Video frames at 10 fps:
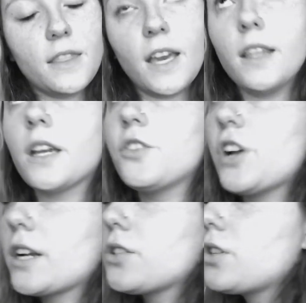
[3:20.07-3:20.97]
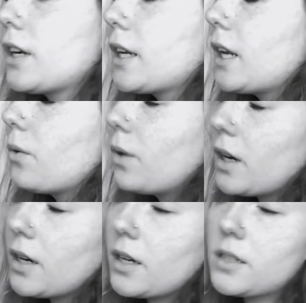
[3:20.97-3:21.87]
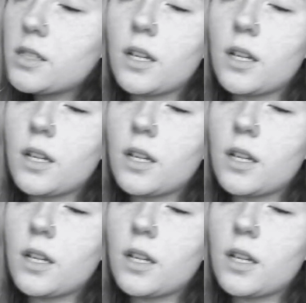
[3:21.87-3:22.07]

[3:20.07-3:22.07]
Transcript: Then the contractions started getting worse